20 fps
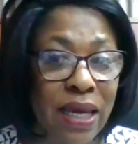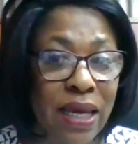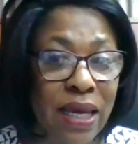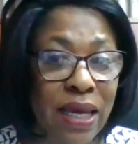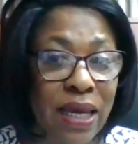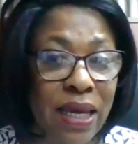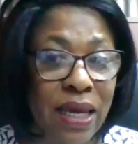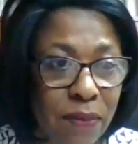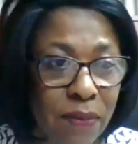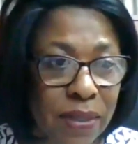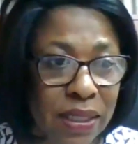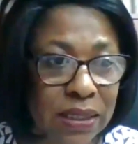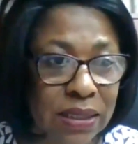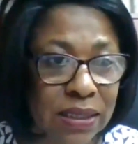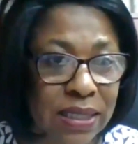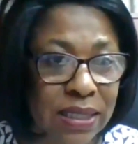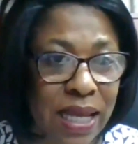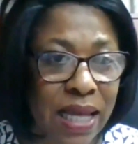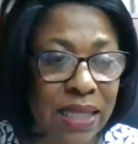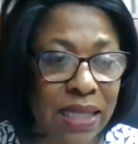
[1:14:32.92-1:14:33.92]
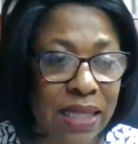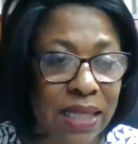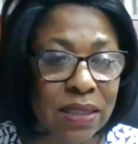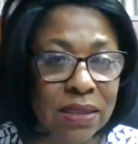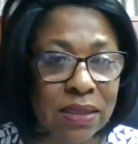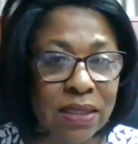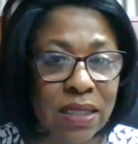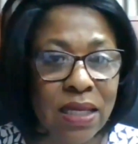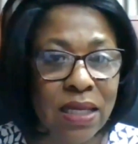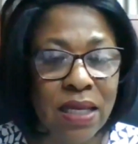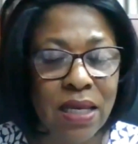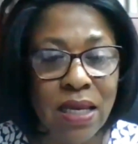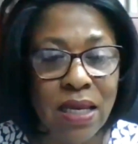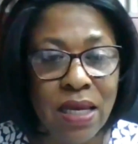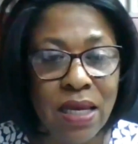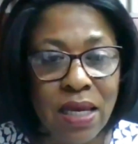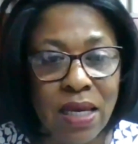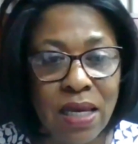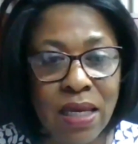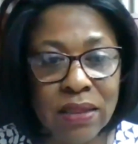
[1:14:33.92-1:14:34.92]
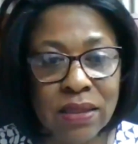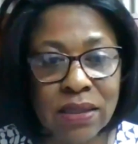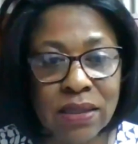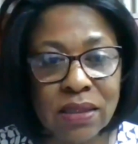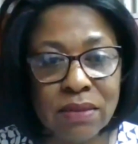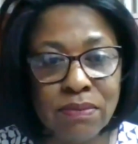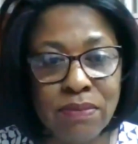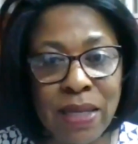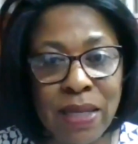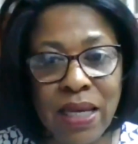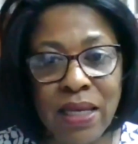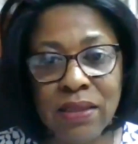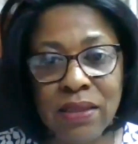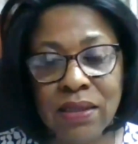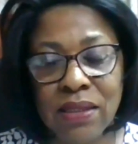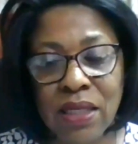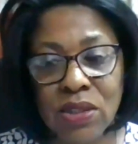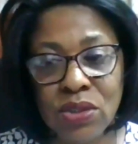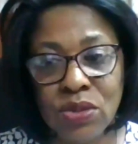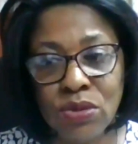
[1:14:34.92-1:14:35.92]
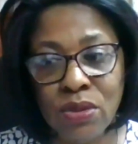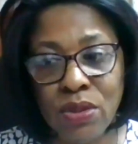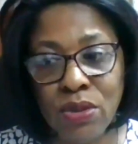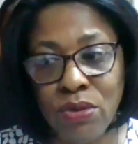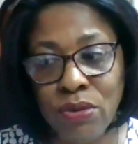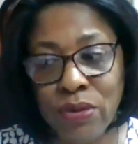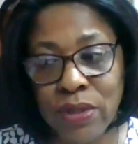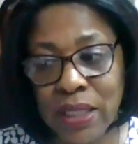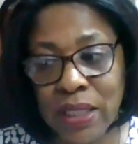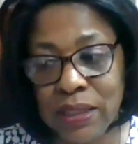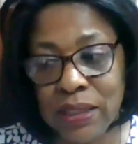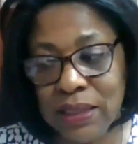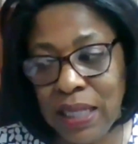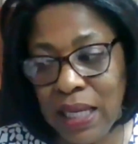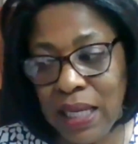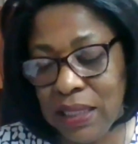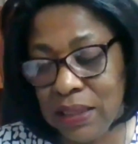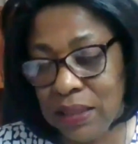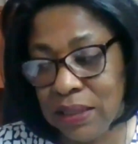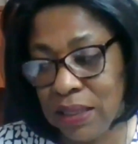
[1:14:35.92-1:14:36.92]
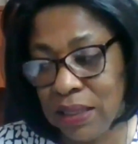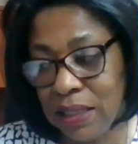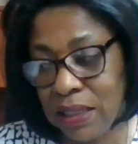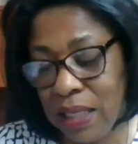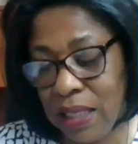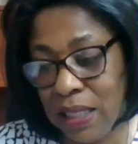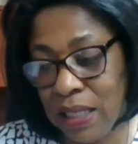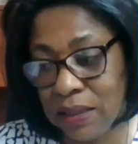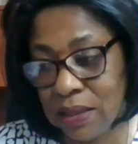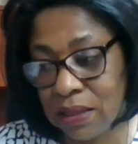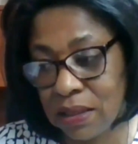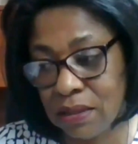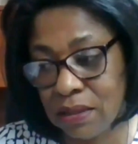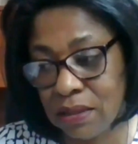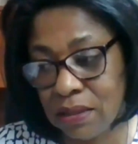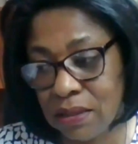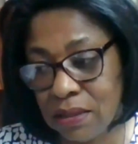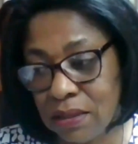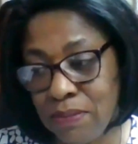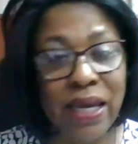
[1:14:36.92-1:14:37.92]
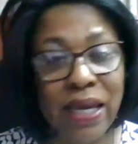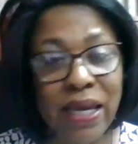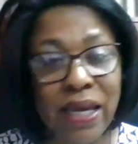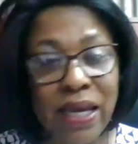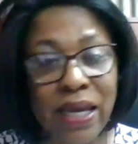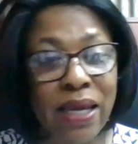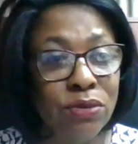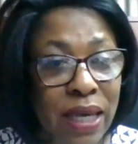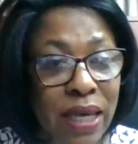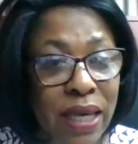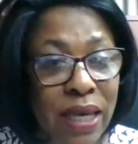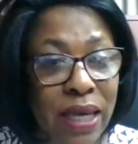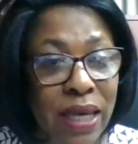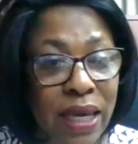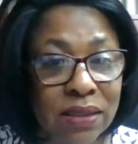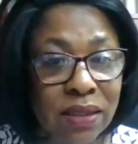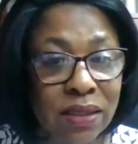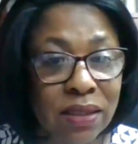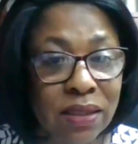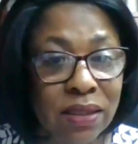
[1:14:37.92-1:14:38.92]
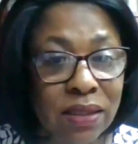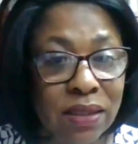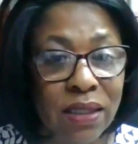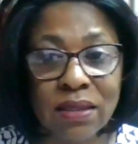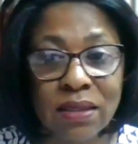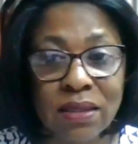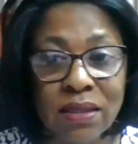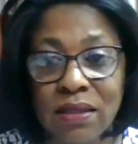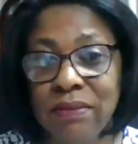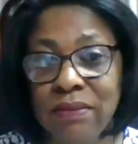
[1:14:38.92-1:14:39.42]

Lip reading: socioeconomic status, it's my sexual orientation, it's my education,